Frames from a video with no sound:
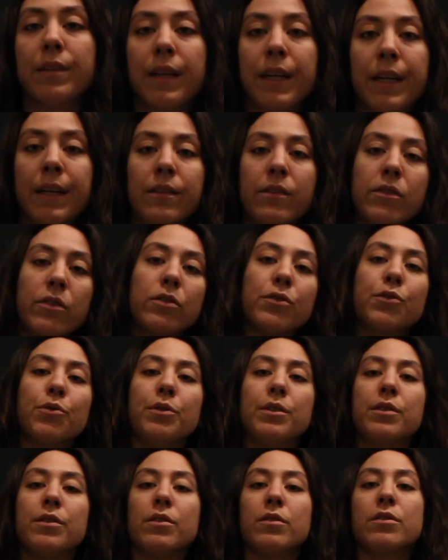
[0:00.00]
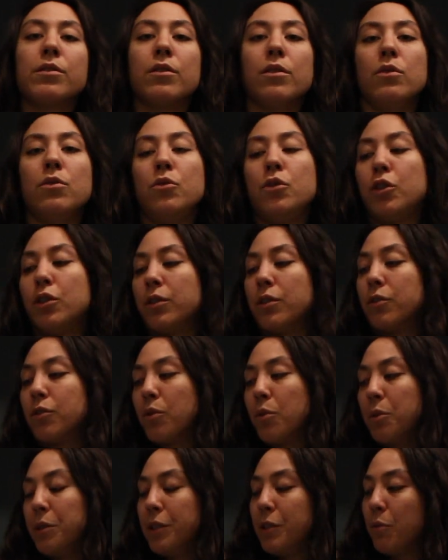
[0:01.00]
answer, there's always a solution, there's
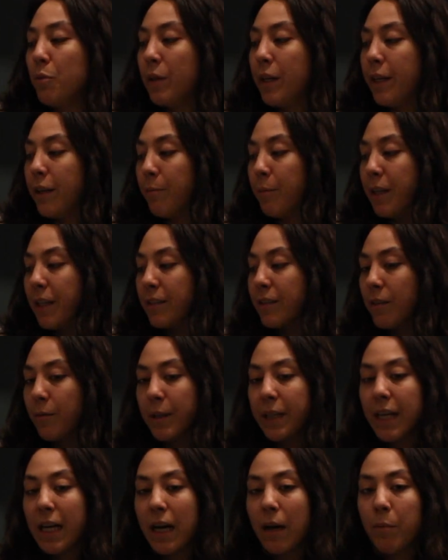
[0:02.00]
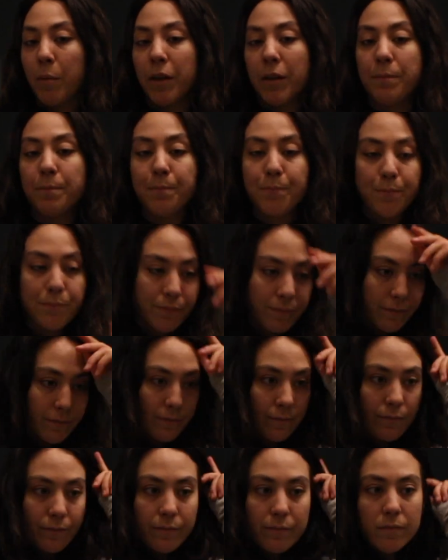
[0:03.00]
always a way to make something happen.
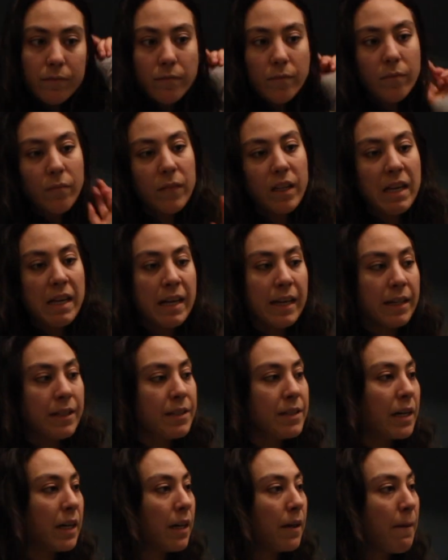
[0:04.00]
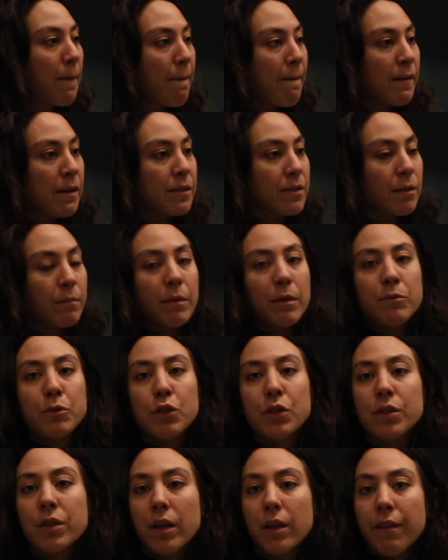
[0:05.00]
And sometimes you
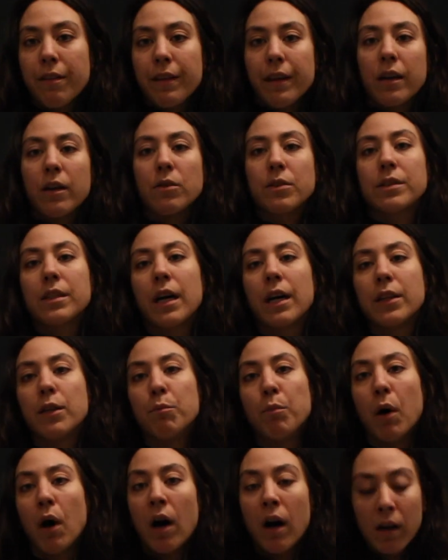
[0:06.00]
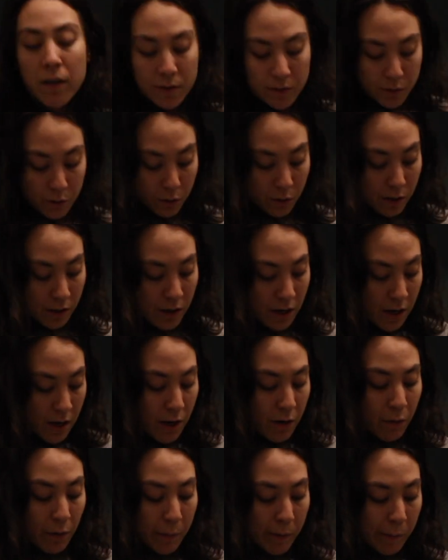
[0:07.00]
just got to think outside the box, or
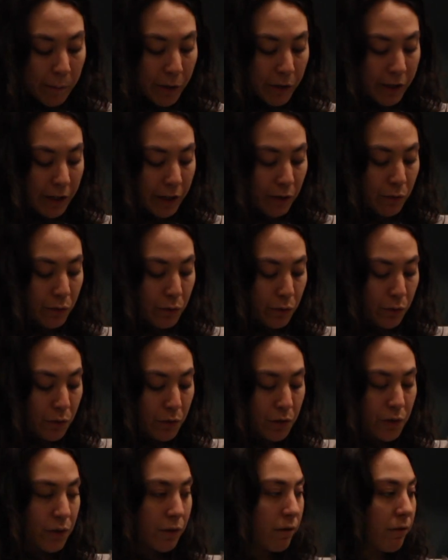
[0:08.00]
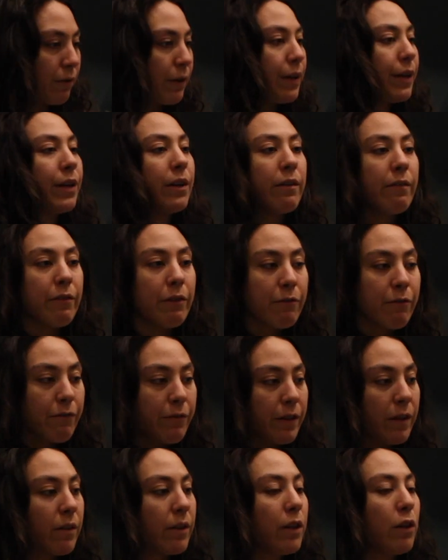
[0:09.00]
remember that you do deserve it, and if you
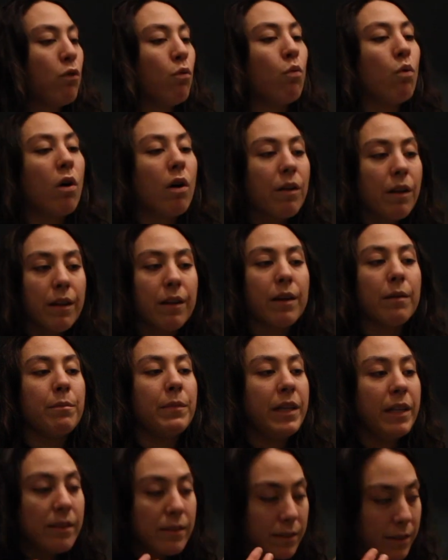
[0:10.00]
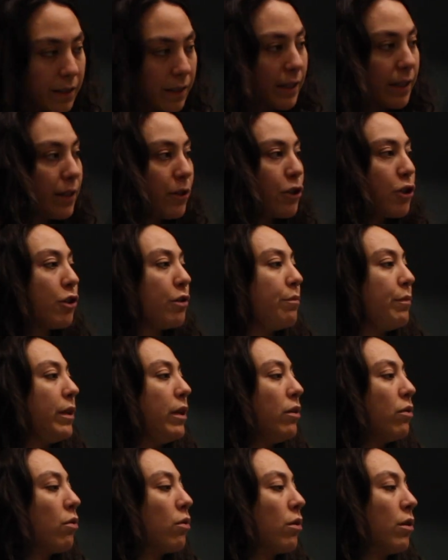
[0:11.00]
feel that you want it, that means that it should be
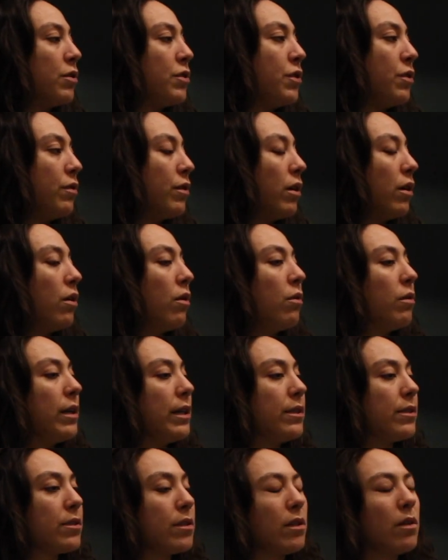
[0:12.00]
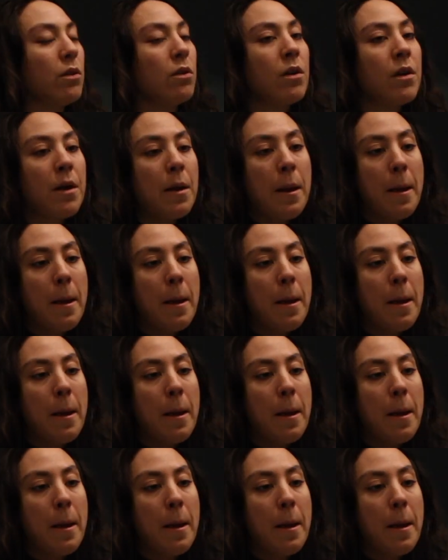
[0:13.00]
yours, you know. And so